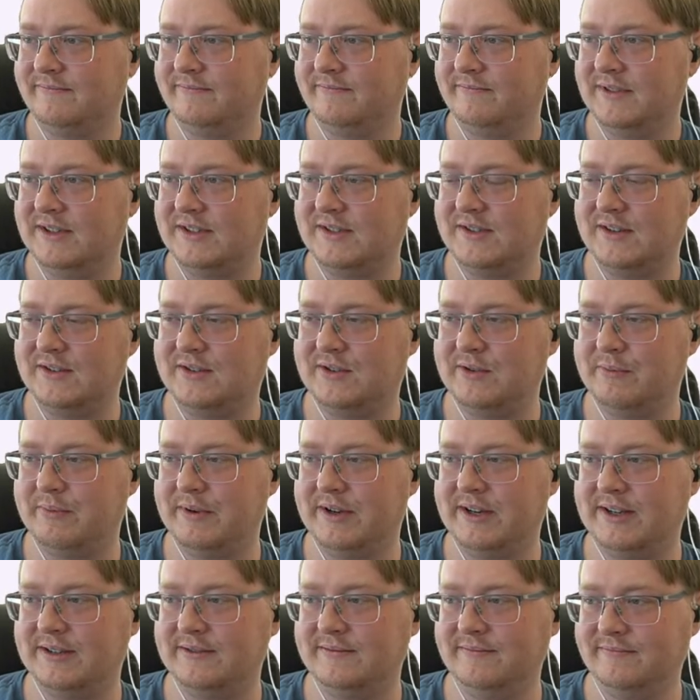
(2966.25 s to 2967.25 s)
That's not too bad.